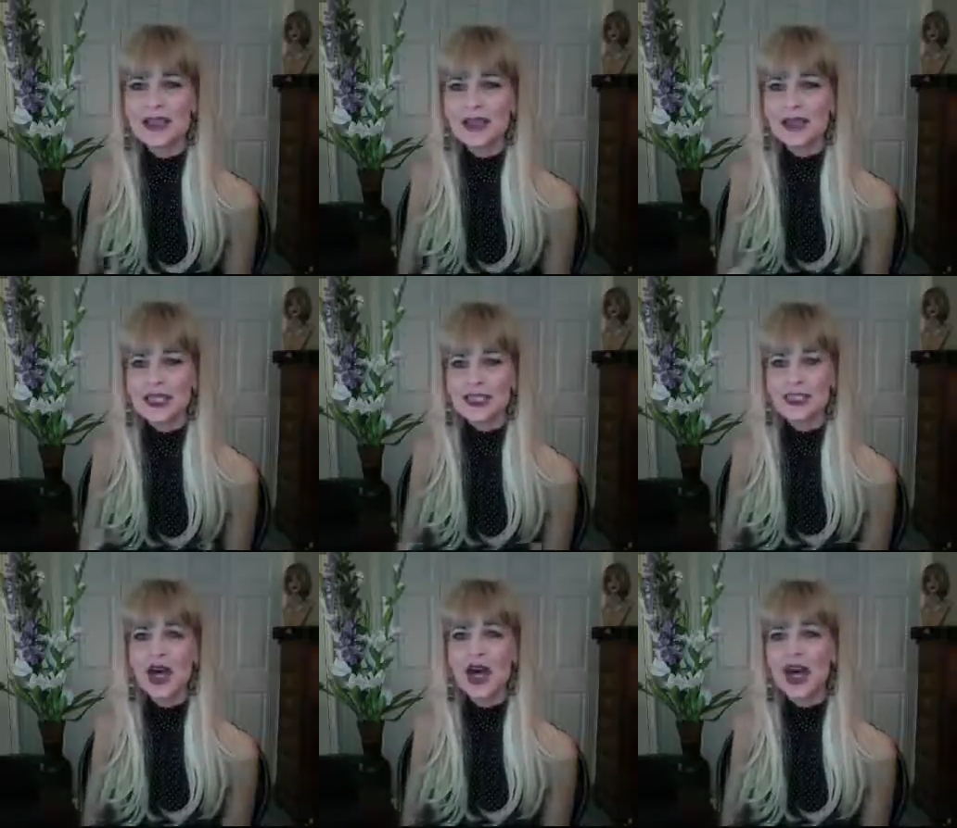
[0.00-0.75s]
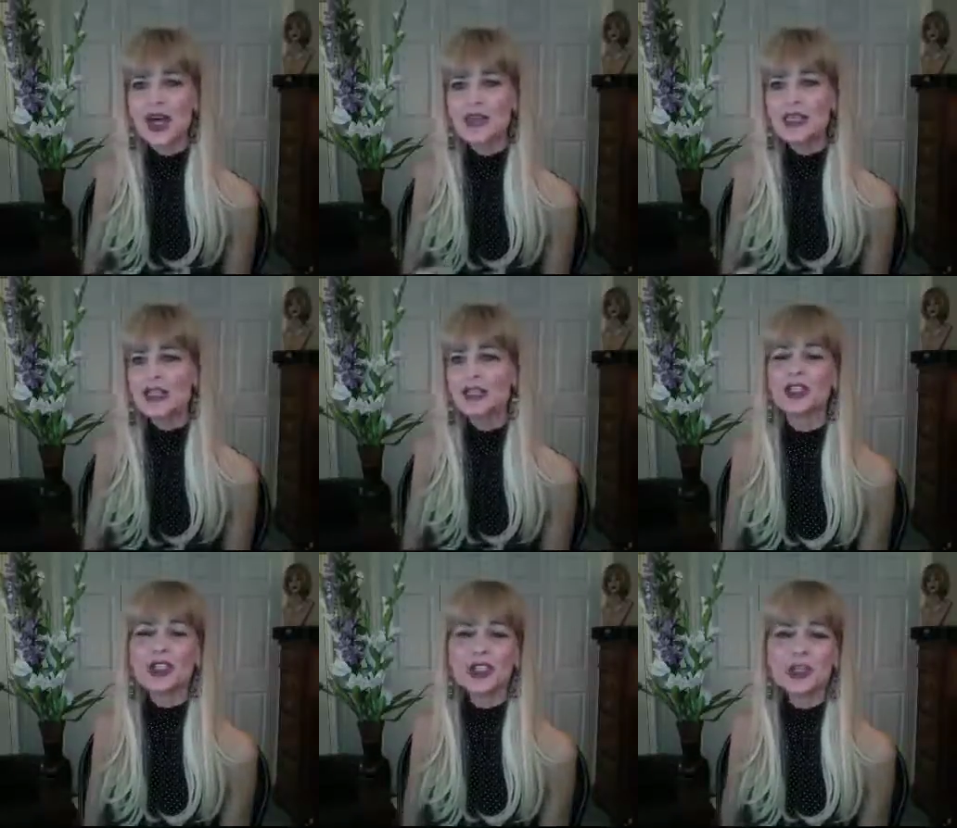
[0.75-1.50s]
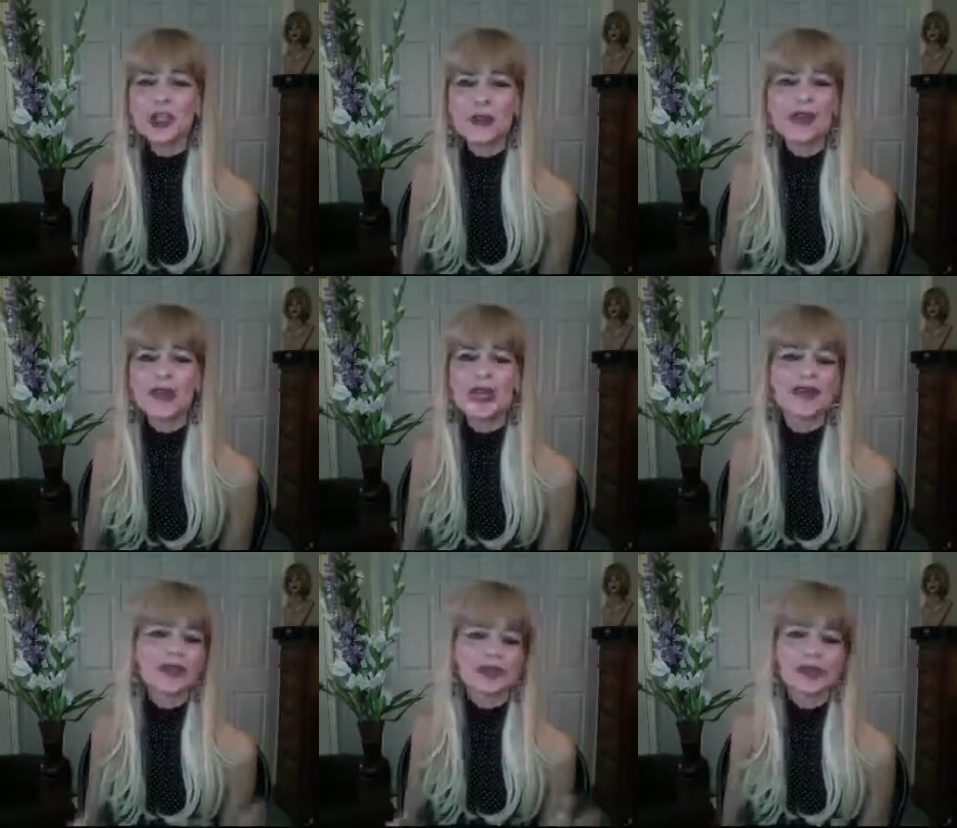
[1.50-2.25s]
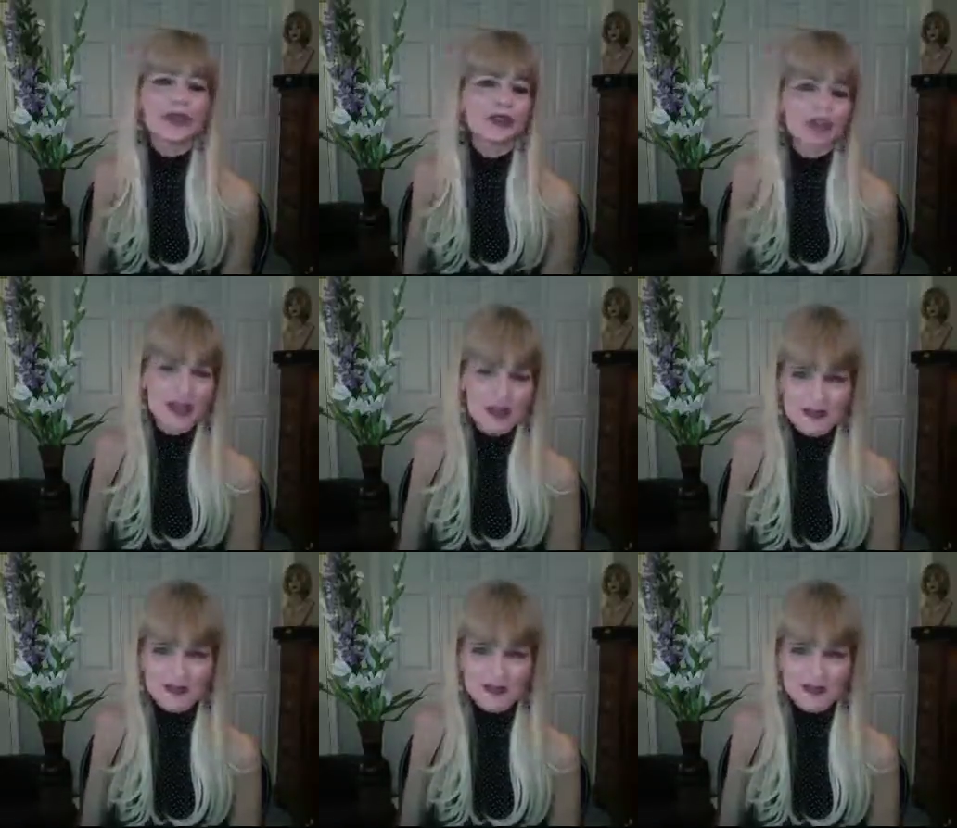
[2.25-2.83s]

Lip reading: we can talk, we can learn, and we can have a little bit of fun.